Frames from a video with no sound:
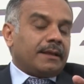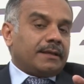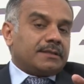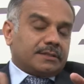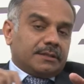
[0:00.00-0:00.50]

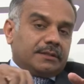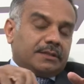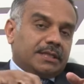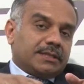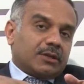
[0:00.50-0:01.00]

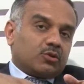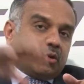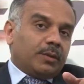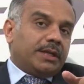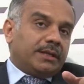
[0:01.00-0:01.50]
since there are
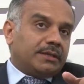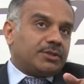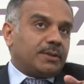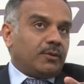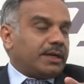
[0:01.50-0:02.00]
so many
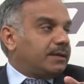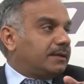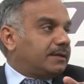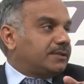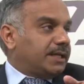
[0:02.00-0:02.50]
distributed
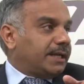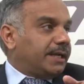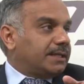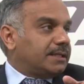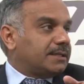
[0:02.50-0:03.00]

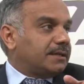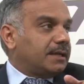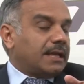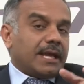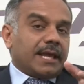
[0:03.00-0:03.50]
generators,
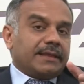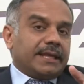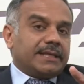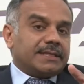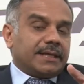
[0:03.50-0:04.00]

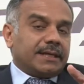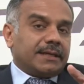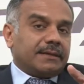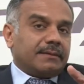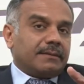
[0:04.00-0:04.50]
there is
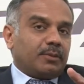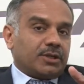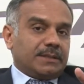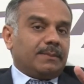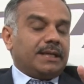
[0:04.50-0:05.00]
a
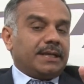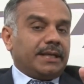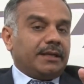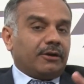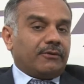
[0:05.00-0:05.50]

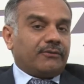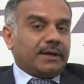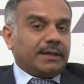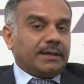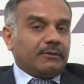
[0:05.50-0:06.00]
possibility of
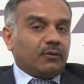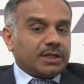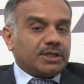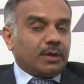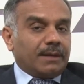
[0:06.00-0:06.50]
a
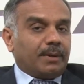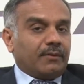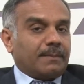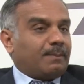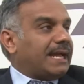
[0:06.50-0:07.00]
virtual
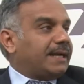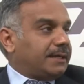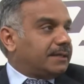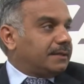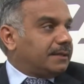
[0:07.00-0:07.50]
power plant
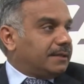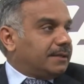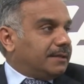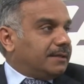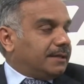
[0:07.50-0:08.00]

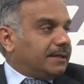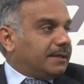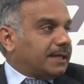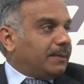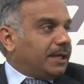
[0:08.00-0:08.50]

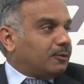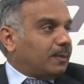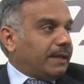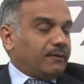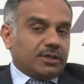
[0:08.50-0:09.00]
coming into
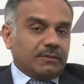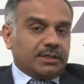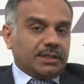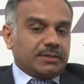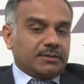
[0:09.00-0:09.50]
play,
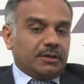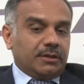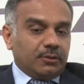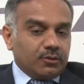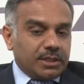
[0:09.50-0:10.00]
which is
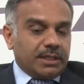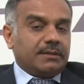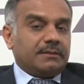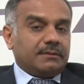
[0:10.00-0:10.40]
using